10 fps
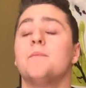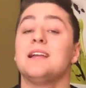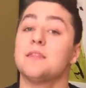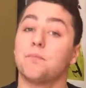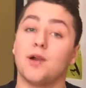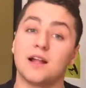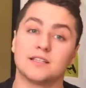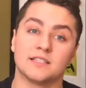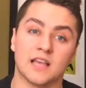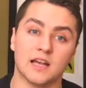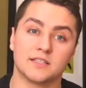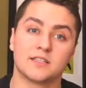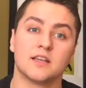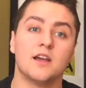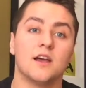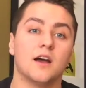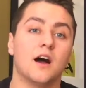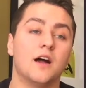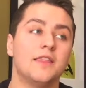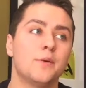In the practice tests,
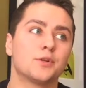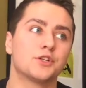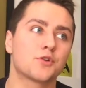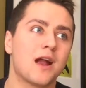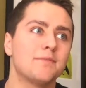they will describe